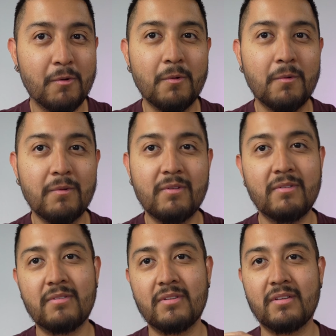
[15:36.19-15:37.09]

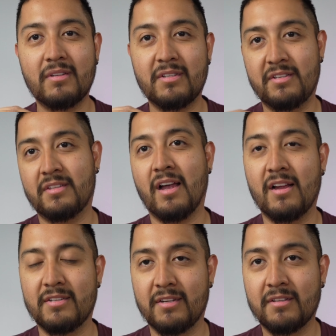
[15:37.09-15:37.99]
who is the
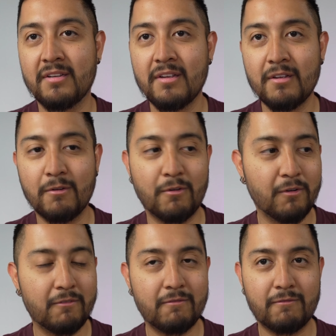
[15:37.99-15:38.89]
target,
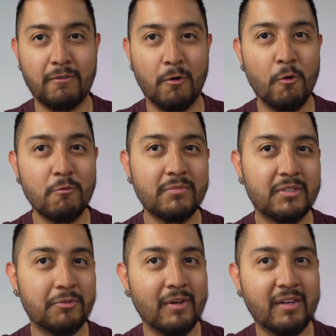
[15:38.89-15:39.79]
or for whom
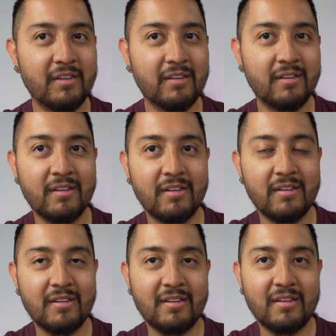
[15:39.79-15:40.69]
is really
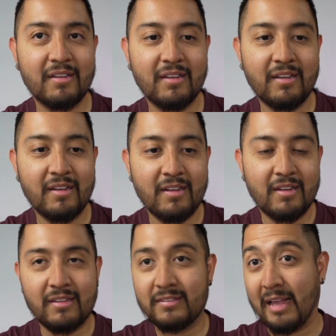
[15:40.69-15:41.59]

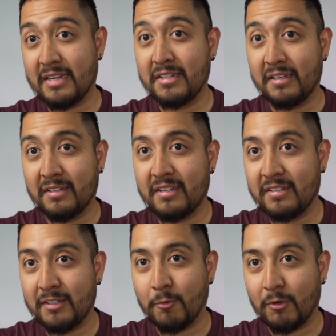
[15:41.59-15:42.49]
targeted
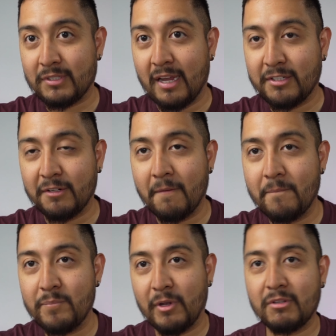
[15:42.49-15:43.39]
this workstation?
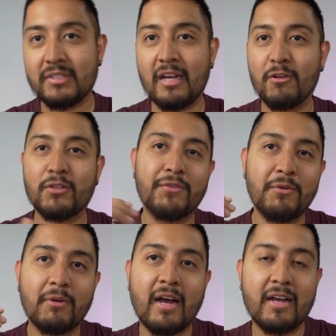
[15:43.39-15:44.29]
Because a lot of
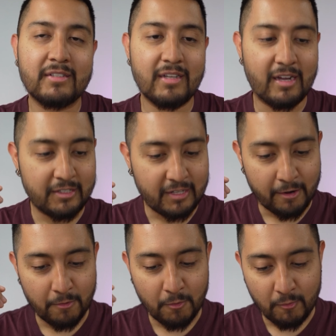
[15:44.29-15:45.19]
you guys are
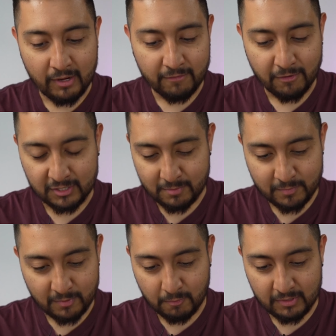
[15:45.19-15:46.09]
already, for
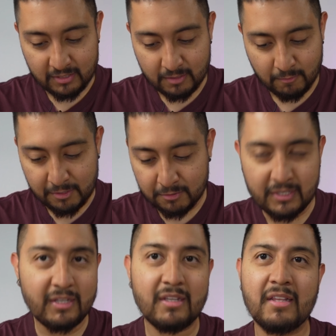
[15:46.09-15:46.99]
example, when you
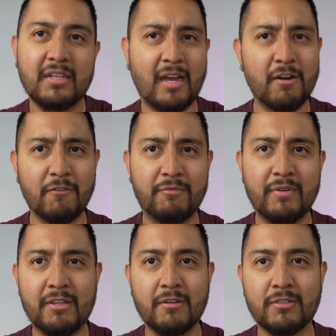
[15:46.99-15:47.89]
see this kind of
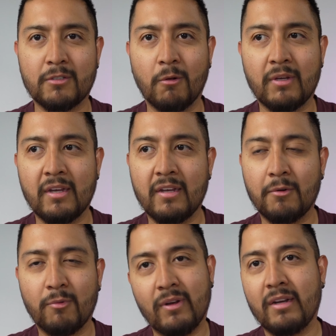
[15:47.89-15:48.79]
videos talking
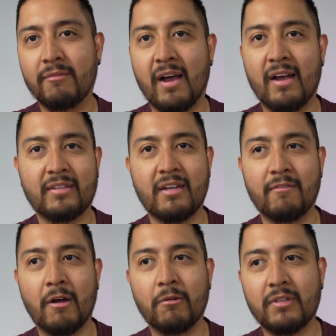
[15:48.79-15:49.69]
really bad
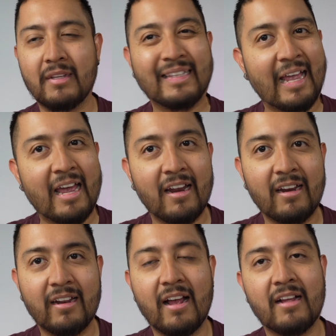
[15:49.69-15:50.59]
about
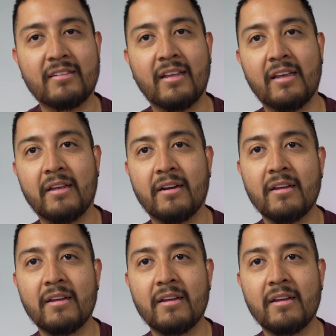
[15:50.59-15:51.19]
Dell and their